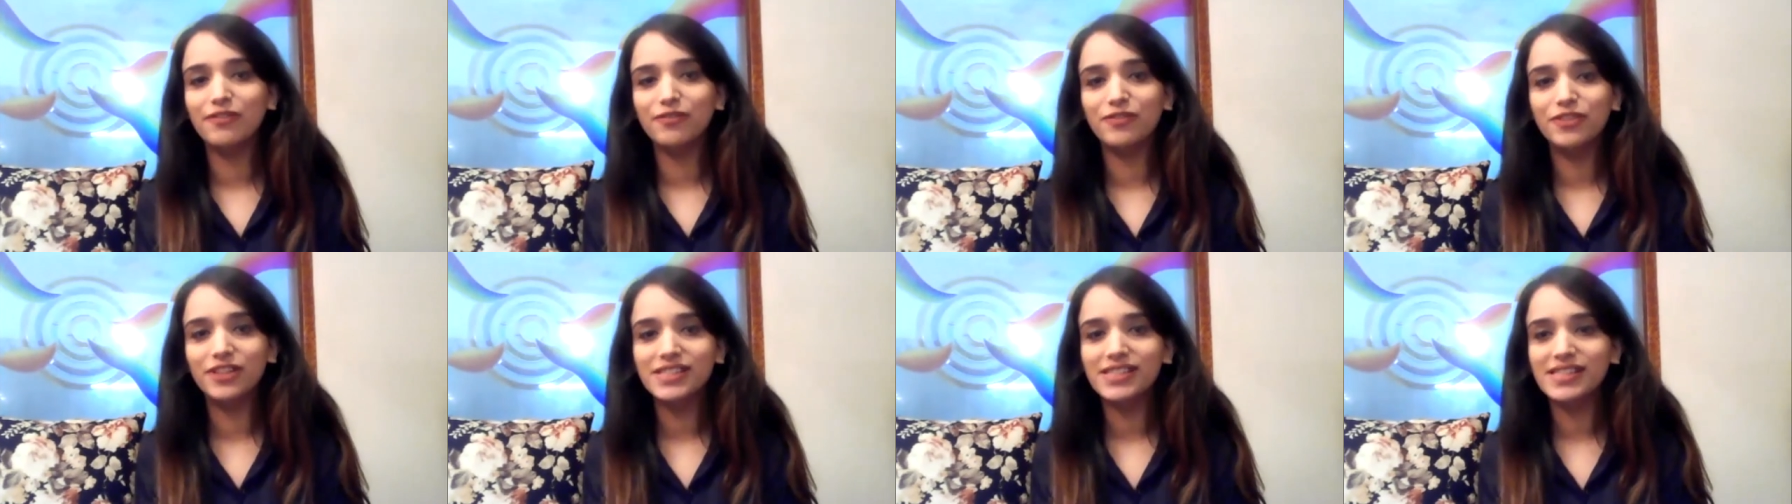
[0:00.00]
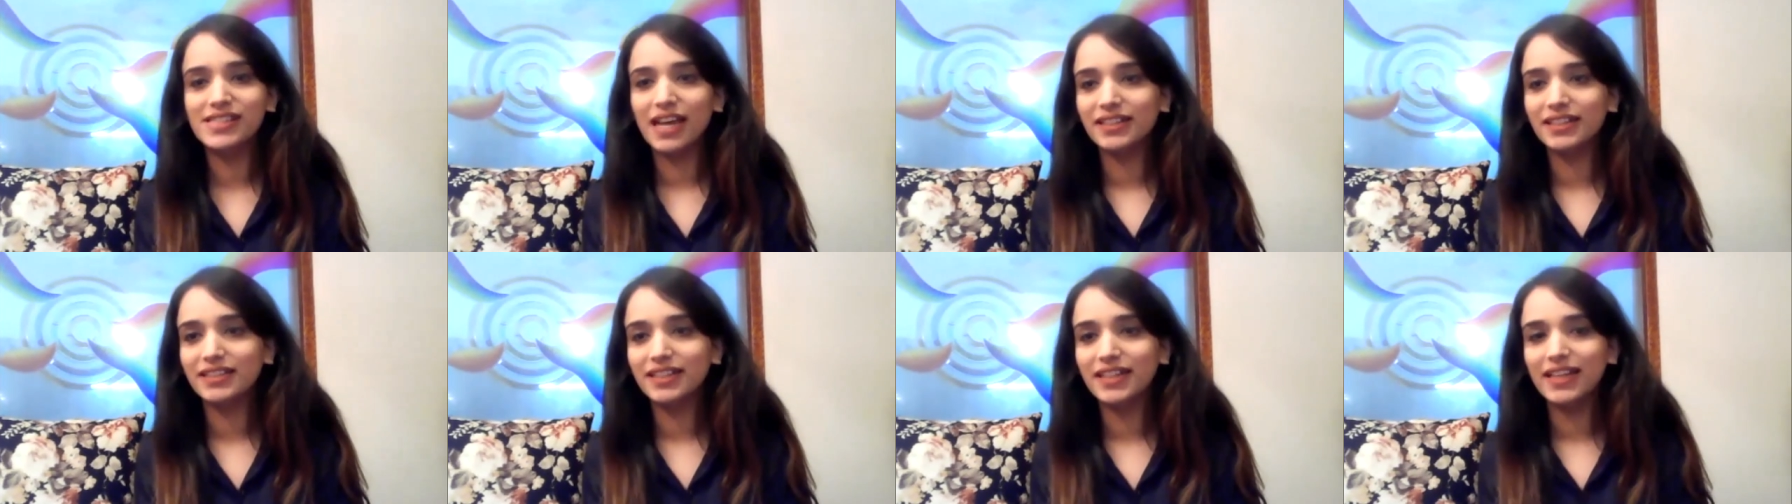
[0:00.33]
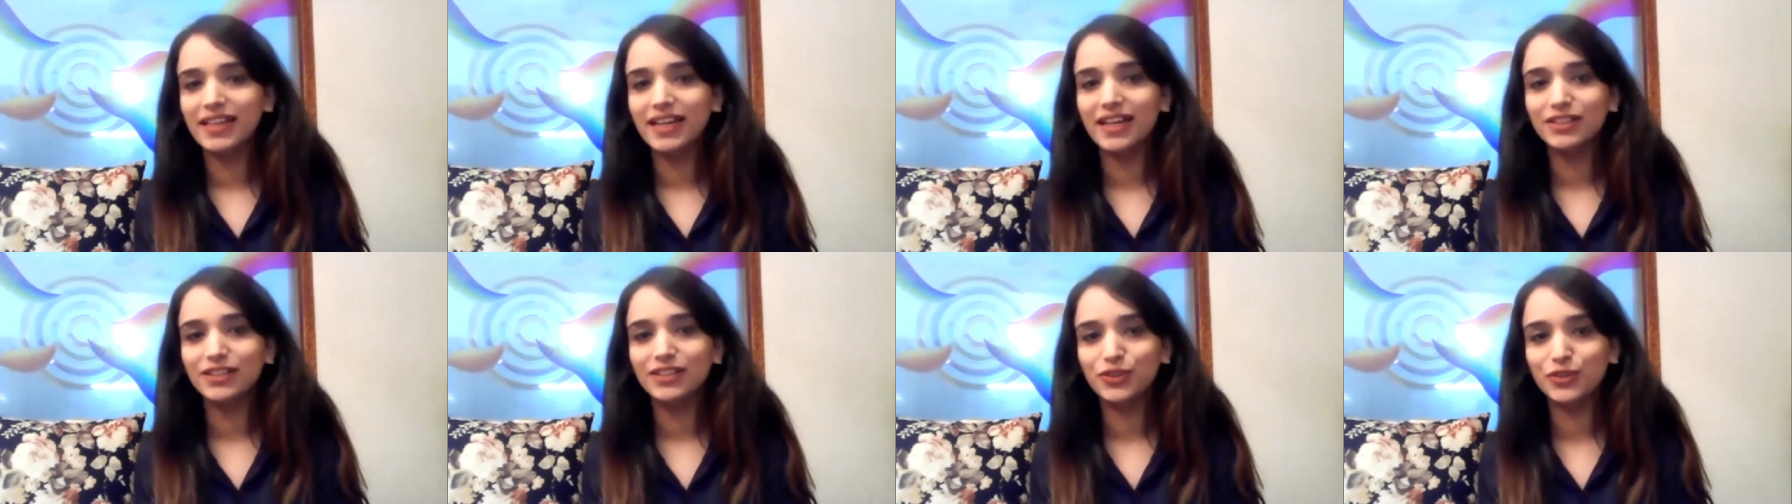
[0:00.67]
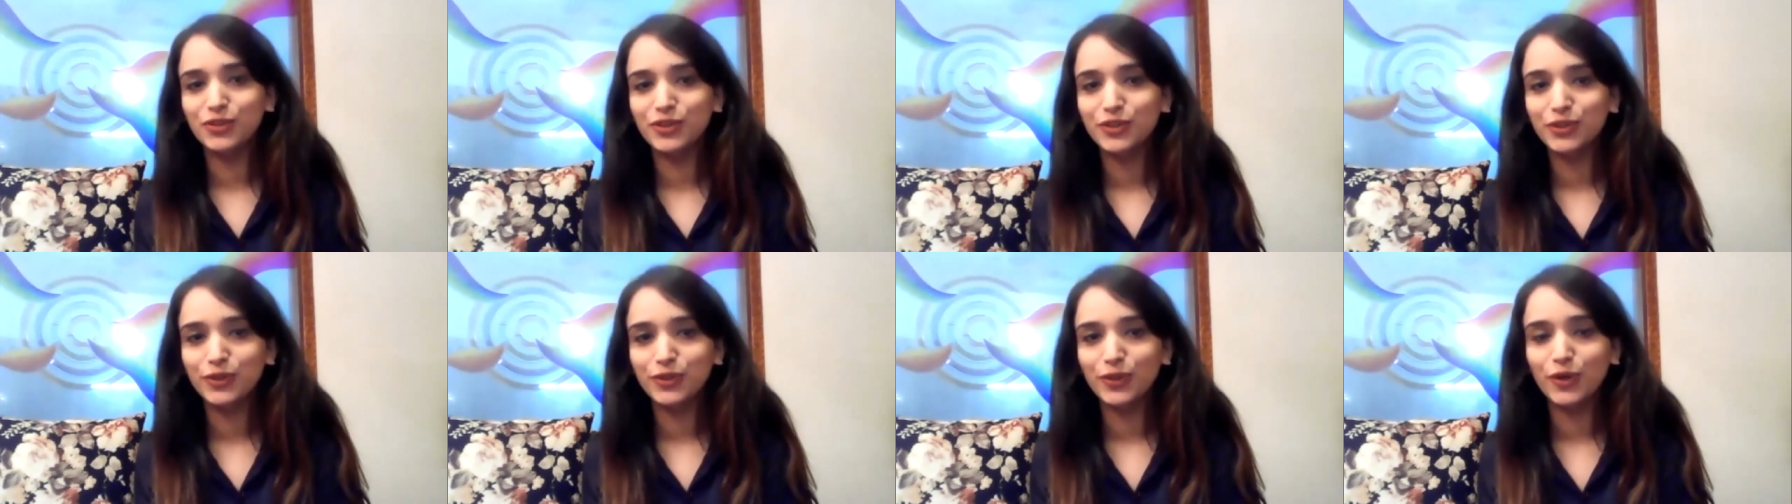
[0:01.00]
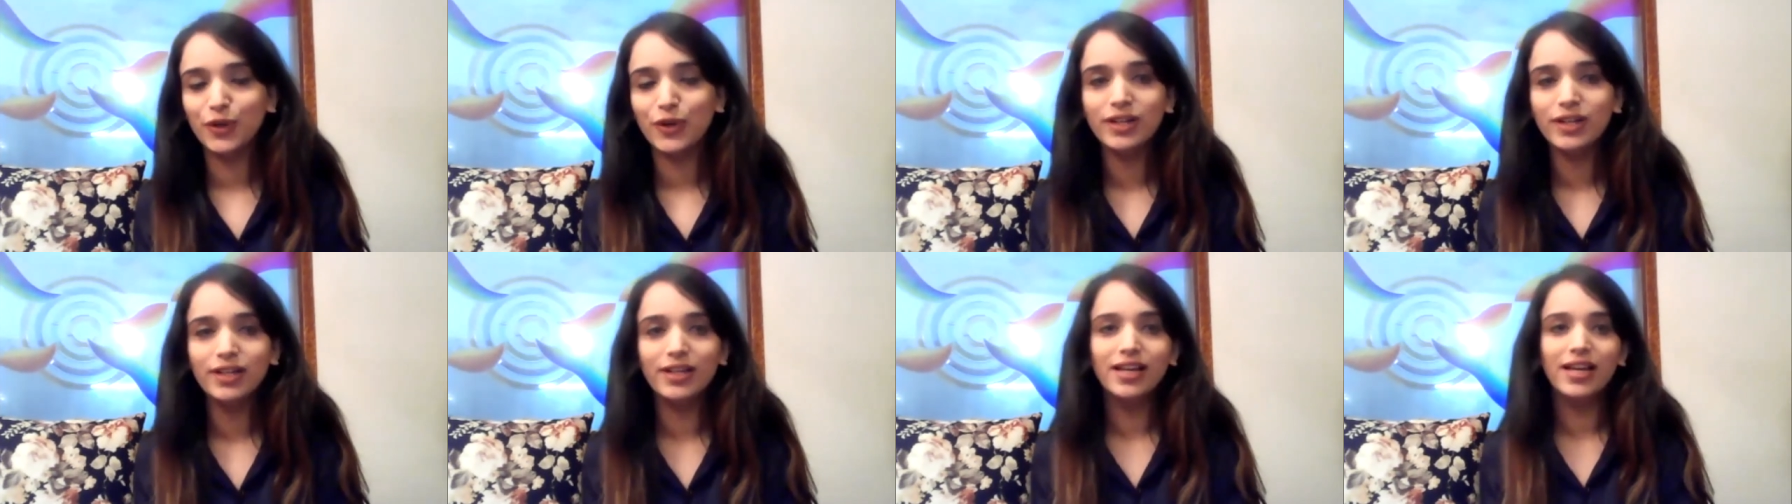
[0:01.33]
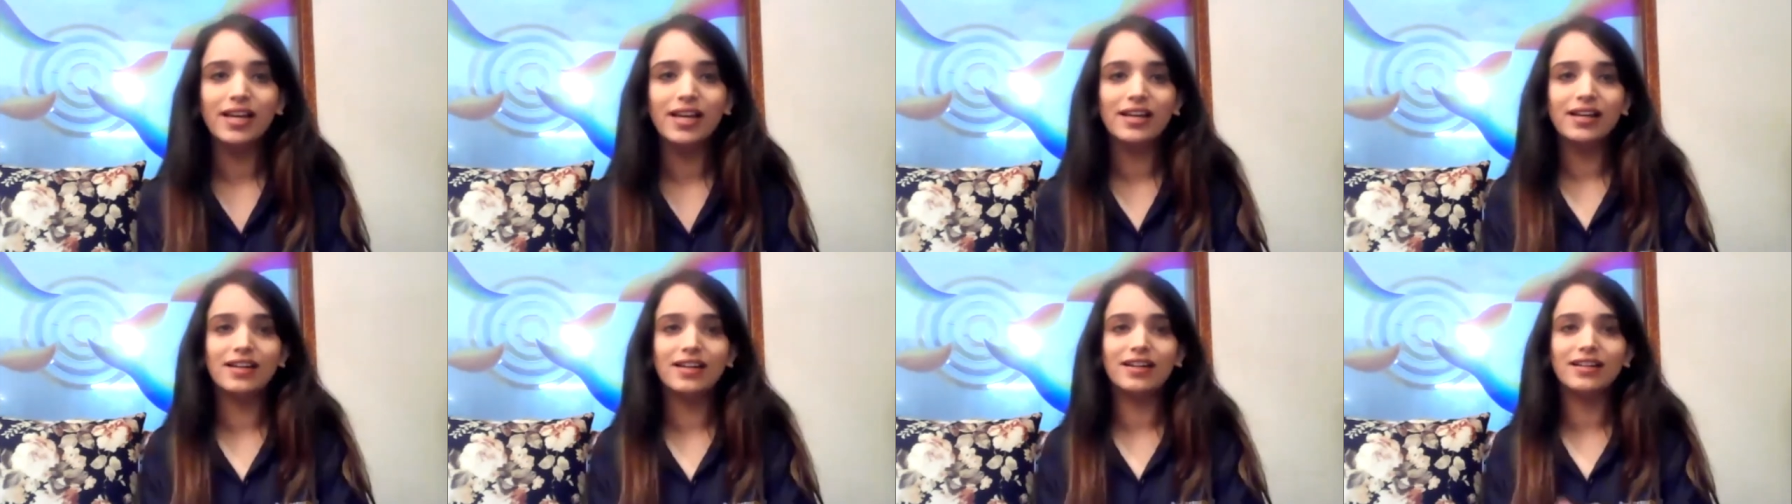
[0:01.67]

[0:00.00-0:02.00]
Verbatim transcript: every Saturday at 3 o'clock.